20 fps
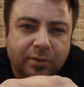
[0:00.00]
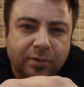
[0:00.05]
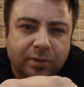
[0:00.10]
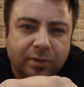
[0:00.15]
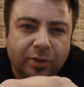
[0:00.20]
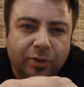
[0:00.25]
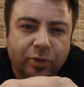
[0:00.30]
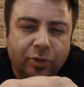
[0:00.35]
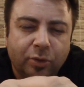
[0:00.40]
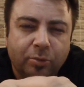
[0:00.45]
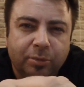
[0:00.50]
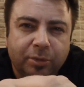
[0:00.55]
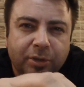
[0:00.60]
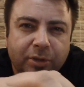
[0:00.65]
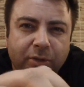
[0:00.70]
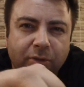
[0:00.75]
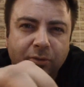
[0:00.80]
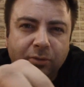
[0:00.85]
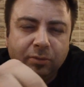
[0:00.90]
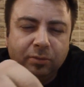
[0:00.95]
you know, normally
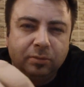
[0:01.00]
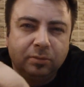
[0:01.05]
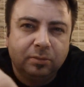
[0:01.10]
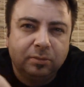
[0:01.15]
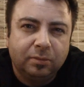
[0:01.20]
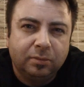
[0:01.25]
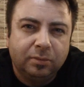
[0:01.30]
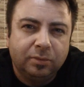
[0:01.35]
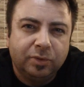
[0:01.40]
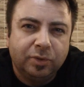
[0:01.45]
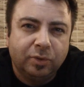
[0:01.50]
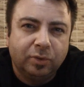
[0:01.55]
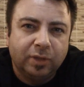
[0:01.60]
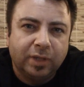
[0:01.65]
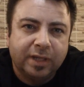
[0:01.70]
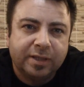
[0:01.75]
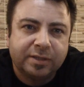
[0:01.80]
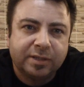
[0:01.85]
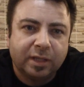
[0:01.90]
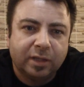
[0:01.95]
don't
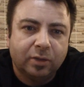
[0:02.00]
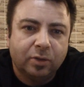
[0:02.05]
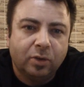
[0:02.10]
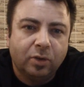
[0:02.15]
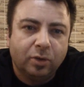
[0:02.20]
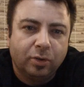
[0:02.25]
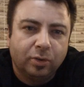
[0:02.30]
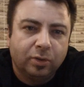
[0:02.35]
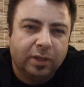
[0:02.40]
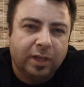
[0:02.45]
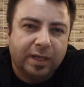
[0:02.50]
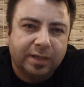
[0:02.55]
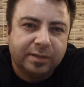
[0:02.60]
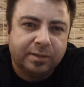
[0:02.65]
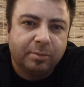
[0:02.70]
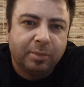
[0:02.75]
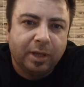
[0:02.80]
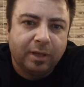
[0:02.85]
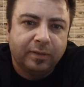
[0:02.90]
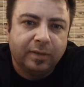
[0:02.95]
last that long, or last
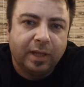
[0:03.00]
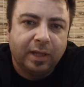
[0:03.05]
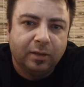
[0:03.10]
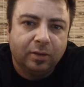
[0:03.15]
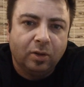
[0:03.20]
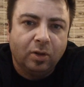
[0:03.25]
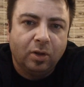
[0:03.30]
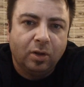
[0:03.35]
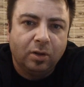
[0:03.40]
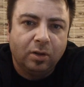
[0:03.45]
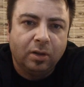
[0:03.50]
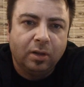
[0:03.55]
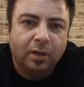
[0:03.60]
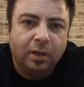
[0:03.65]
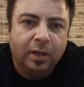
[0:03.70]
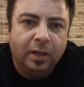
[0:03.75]
about that long.